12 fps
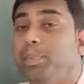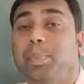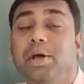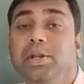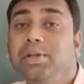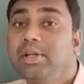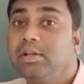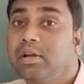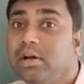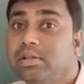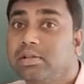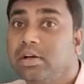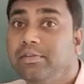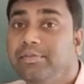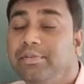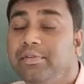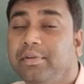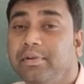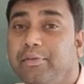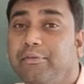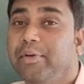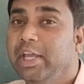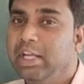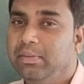Per unit cost of
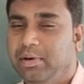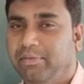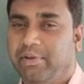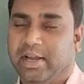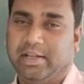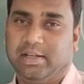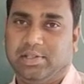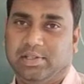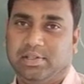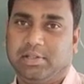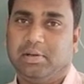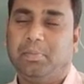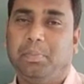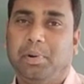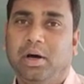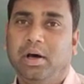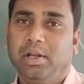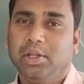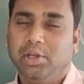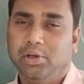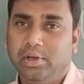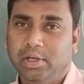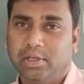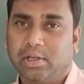variable factors. Per
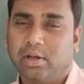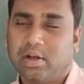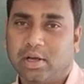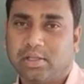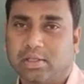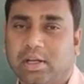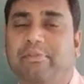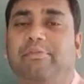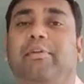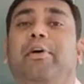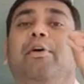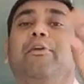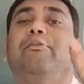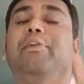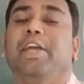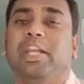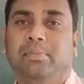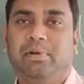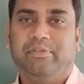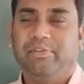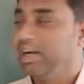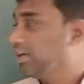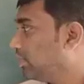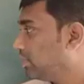unit cost of variable
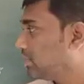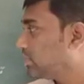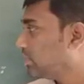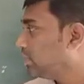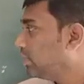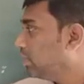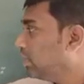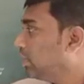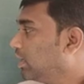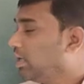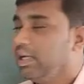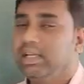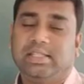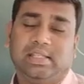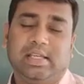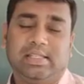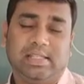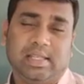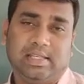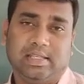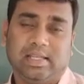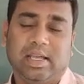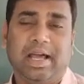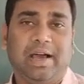factors.
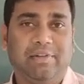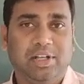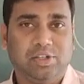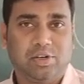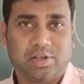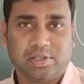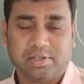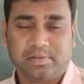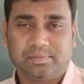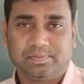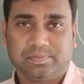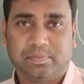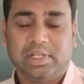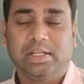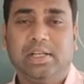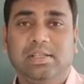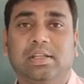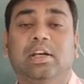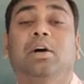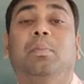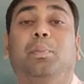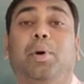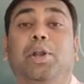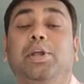SAC, average cost, that
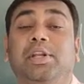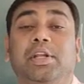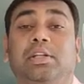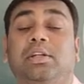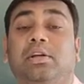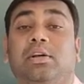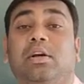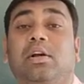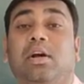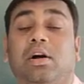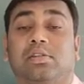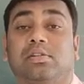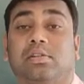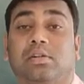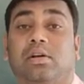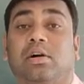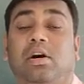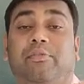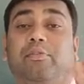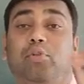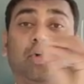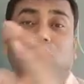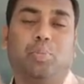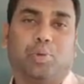is per unit cost of
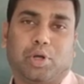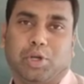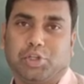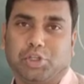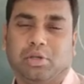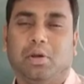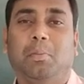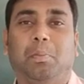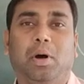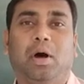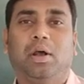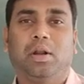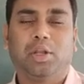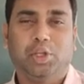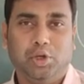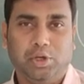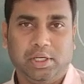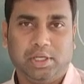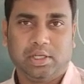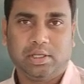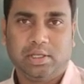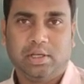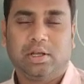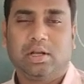total production. Per
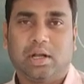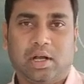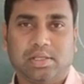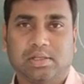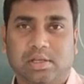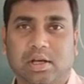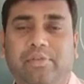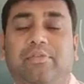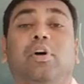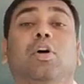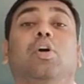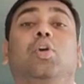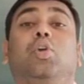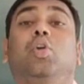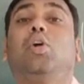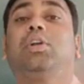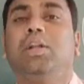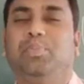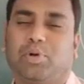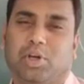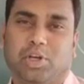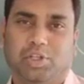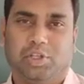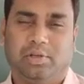unit cost of total
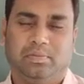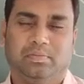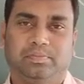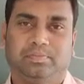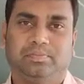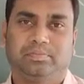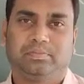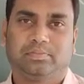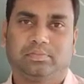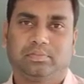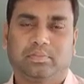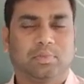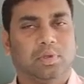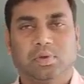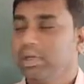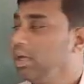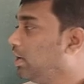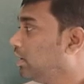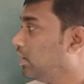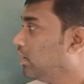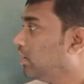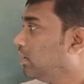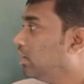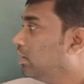production.
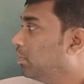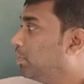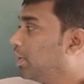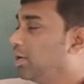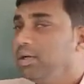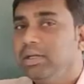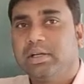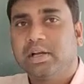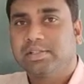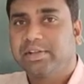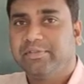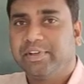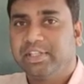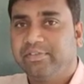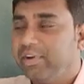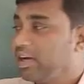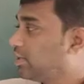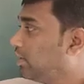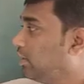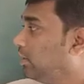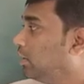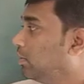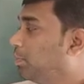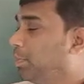Okay, per unit cost of fixed
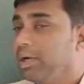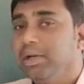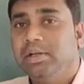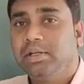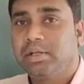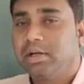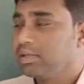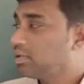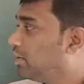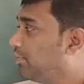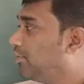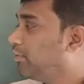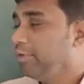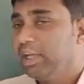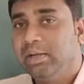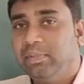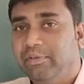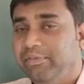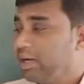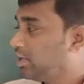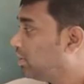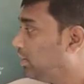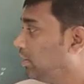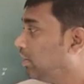factor, per unit cost of variable
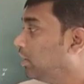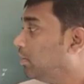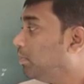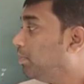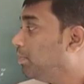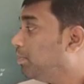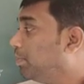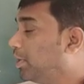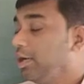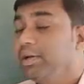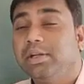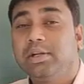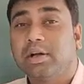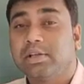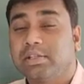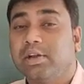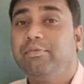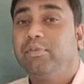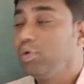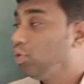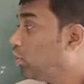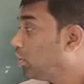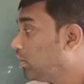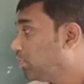factor, per unit cost of
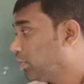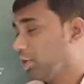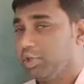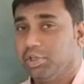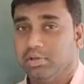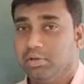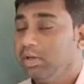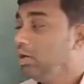total production.